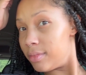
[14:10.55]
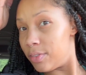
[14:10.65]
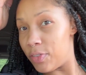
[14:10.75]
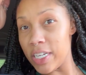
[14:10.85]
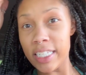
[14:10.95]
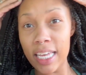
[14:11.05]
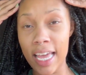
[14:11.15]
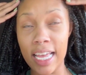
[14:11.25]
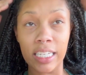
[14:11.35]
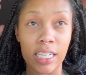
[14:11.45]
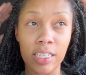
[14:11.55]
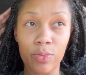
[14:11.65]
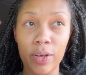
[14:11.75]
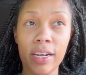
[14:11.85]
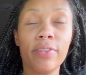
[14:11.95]
Frizzy edges,
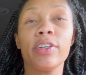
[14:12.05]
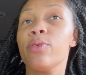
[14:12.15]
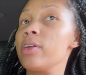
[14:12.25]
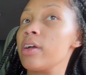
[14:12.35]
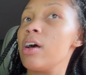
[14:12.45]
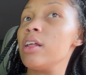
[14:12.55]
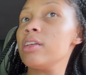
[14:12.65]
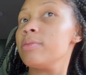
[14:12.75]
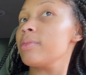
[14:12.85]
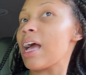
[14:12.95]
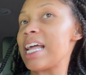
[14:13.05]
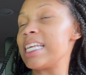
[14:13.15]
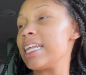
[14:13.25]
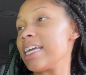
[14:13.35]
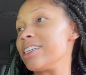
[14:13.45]
whatever you want to call them. I
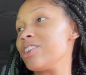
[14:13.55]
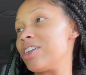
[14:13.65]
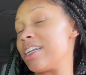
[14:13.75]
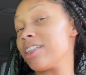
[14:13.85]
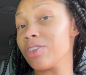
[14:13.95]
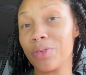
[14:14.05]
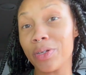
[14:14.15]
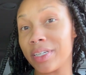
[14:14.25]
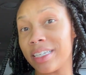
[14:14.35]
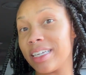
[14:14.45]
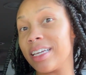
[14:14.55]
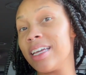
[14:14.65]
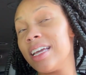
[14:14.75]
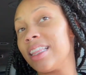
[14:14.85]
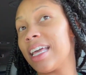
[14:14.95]
did it yesterday and it looked real good
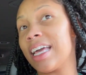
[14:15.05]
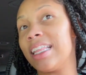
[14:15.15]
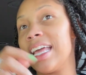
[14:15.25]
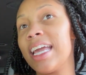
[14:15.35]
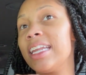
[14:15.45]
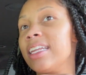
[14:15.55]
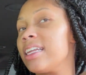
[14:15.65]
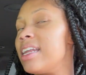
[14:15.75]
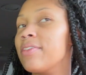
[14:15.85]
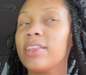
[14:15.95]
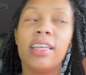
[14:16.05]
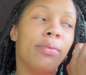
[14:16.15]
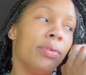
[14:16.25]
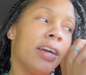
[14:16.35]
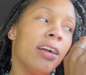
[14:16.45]
like I laid it and
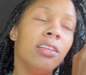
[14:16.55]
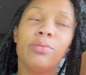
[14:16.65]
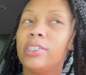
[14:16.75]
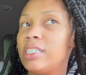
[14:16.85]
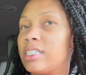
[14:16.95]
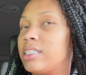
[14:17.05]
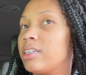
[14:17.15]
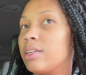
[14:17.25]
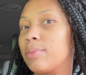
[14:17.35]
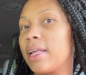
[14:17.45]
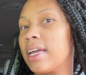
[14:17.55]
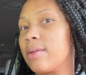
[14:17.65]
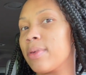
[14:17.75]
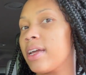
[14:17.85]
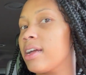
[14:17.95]
everything, but Ireland was just literally playing
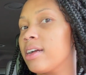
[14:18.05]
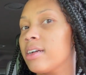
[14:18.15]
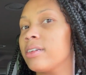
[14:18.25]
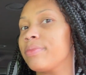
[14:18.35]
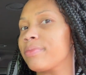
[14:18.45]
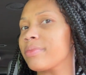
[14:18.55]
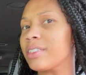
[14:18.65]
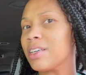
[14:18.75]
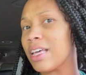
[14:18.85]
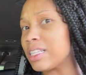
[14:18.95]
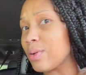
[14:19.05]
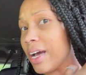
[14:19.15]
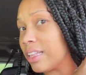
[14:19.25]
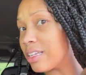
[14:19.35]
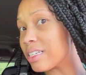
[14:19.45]
in my hair. So that's
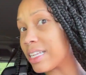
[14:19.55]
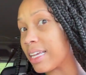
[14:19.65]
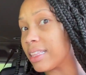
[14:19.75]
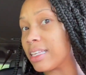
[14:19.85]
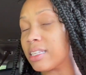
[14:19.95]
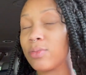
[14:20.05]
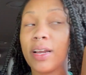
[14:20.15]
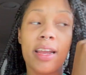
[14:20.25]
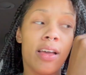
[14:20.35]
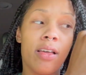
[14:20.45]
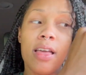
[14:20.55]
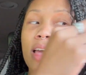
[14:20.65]
why it looks like this right now.